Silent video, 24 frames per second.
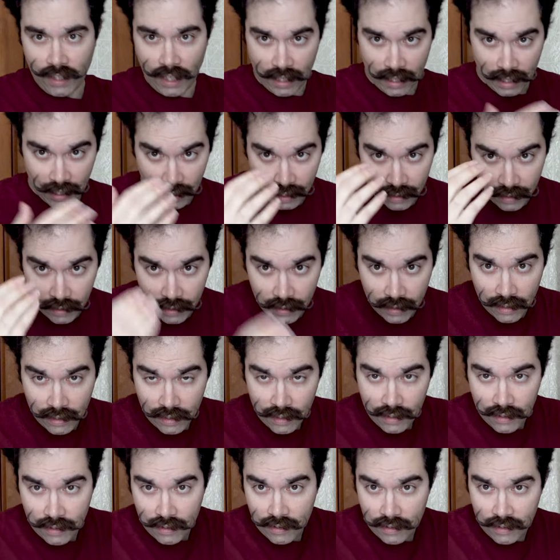And then,
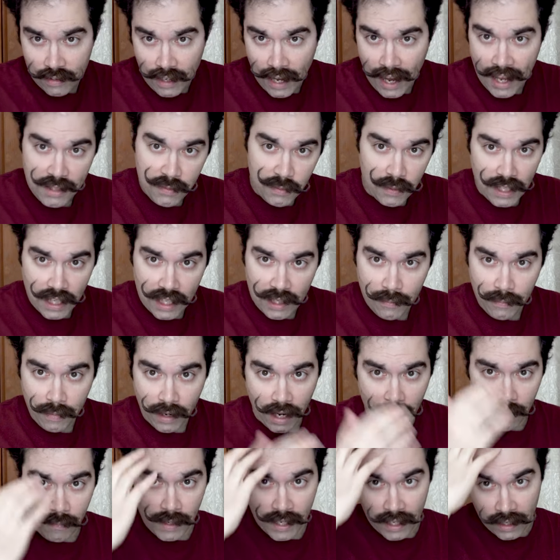as with any
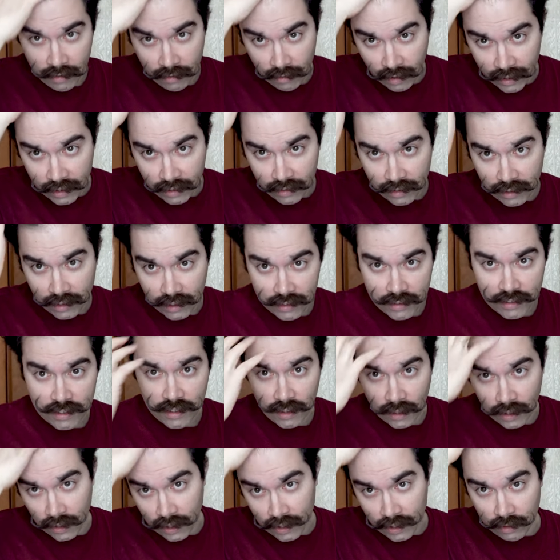pomade, right, you're going to
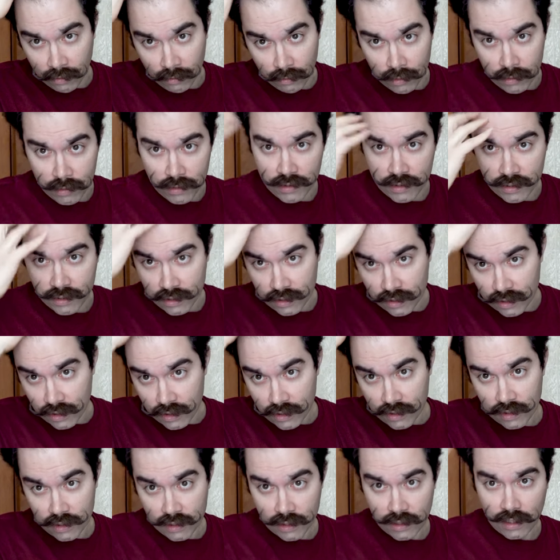start at the roots
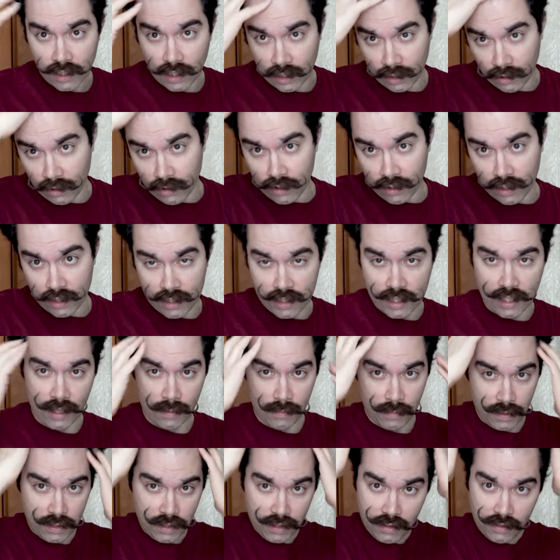and go to the
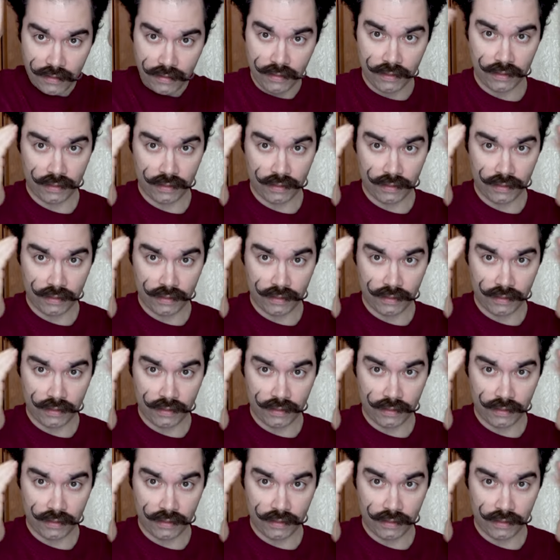tips.